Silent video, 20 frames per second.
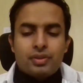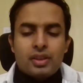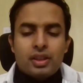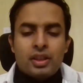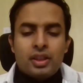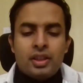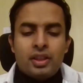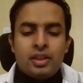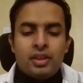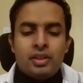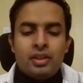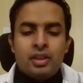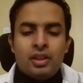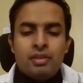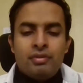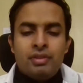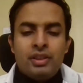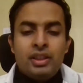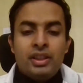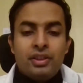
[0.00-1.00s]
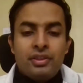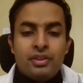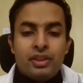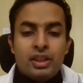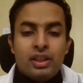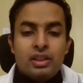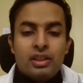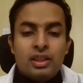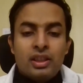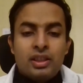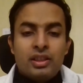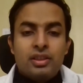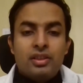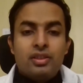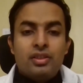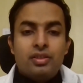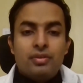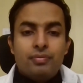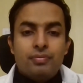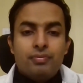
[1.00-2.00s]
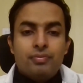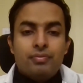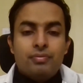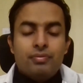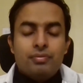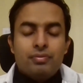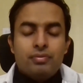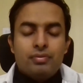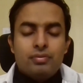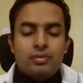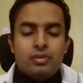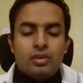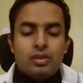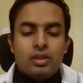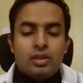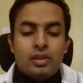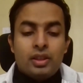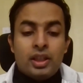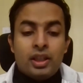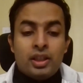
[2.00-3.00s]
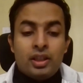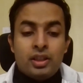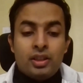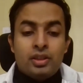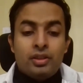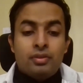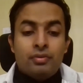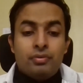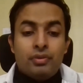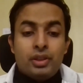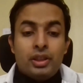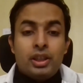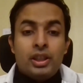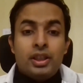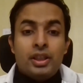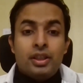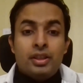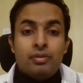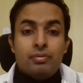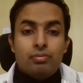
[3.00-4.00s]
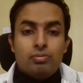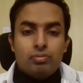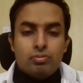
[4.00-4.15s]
And I really think that they're very